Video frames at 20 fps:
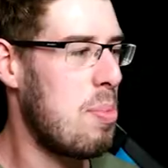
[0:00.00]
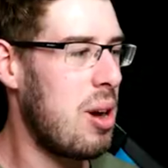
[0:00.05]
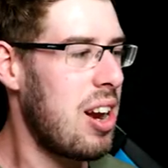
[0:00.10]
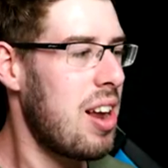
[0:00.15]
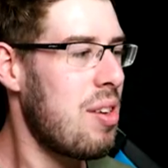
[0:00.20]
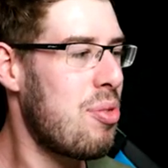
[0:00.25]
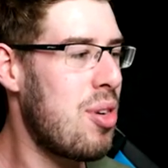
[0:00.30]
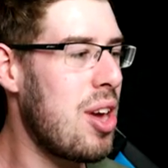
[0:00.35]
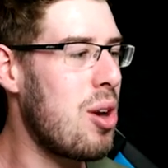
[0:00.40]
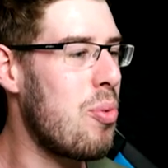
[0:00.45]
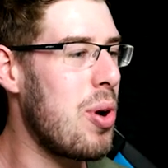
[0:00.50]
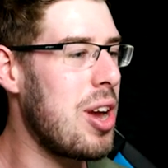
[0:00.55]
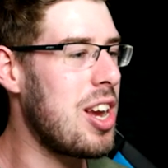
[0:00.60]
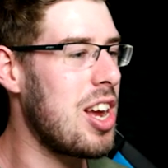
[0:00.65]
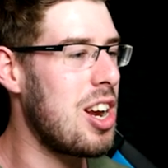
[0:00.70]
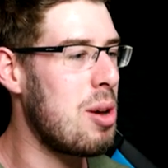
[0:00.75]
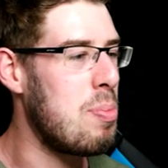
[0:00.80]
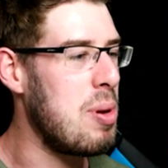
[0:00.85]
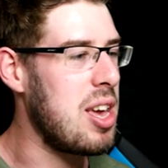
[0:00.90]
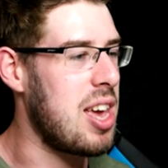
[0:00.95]
But I think we're
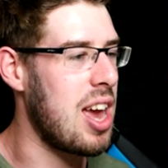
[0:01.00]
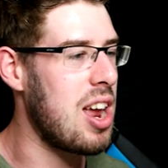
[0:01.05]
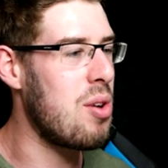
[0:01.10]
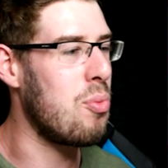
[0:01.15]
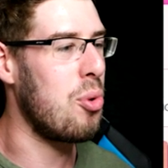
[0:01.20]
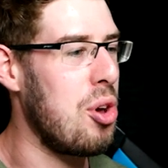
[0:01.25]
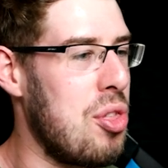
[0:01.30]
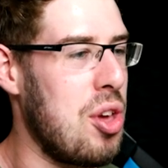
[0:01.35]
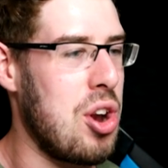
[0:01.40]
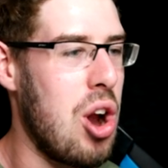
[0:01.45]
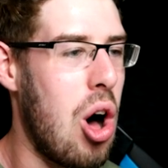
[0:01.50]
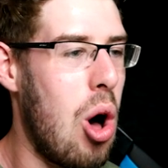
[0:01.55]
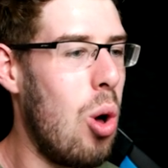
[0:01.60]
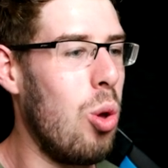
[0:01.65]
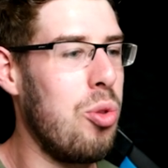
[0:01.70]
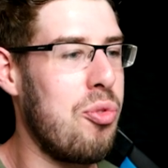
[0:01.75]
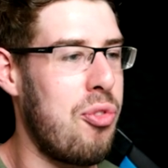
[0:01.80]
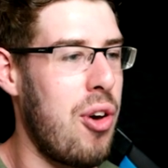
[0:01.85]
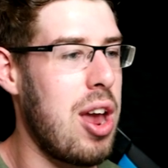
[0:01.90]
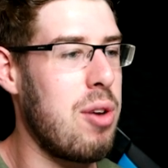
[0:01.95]
gonna begin with an
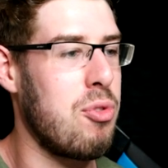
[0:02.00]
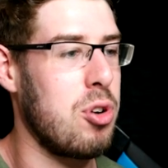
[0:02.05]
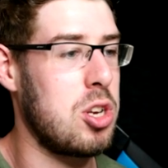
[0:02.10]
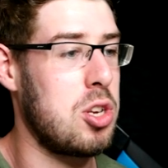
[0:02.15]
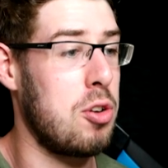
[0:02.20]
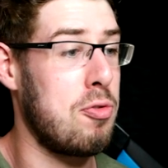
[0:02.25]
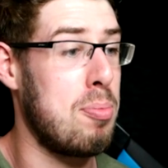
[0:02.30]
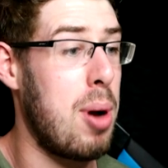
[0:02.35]
old favorite of